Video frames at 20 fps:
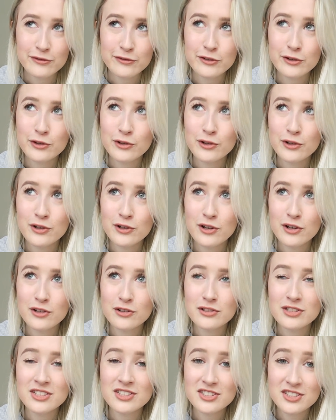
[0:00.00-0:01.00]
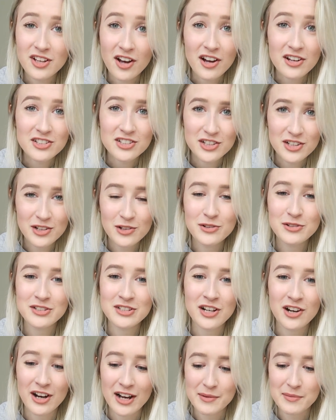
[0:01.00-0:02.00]
for such a long
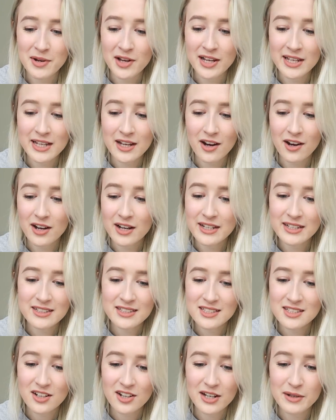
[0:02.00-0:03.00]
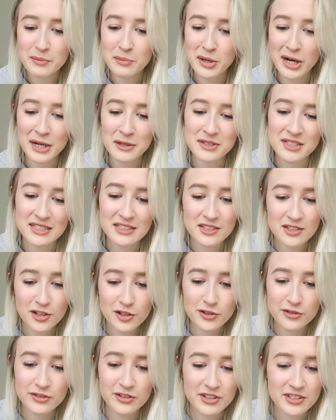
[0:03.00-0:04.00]
time. Like I started browsing
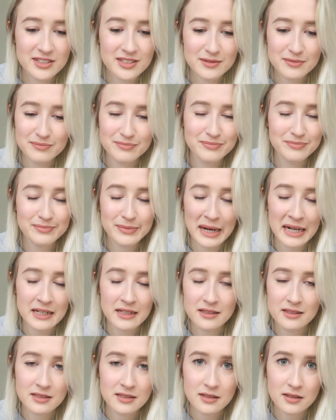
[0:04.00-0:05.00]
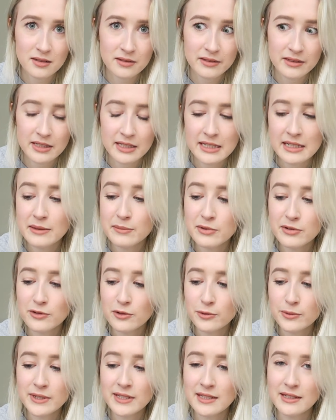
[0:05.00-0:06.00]
sofas back at the start of the year
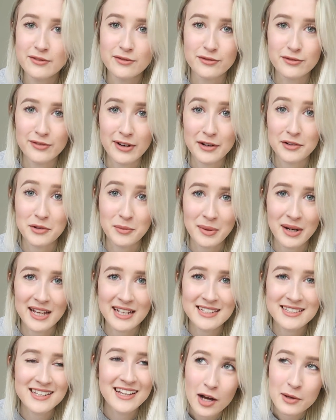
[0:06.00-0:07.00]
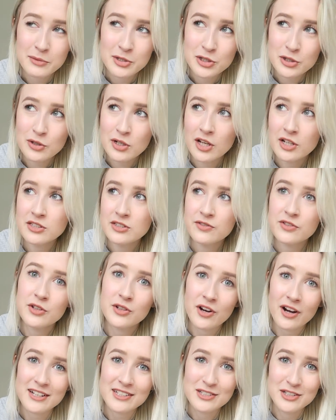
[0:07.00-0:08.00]
before we'd even found a place. I'm sure loads of you
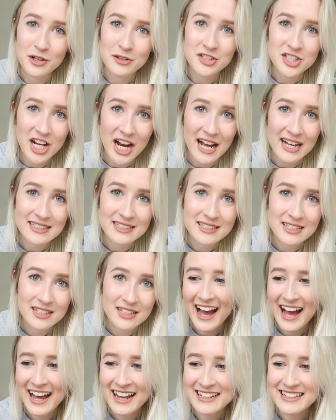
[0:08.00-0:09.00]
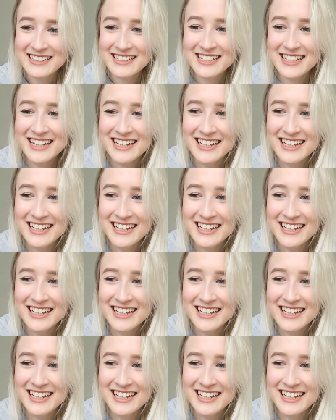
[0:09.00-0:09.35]
guys know Jazz and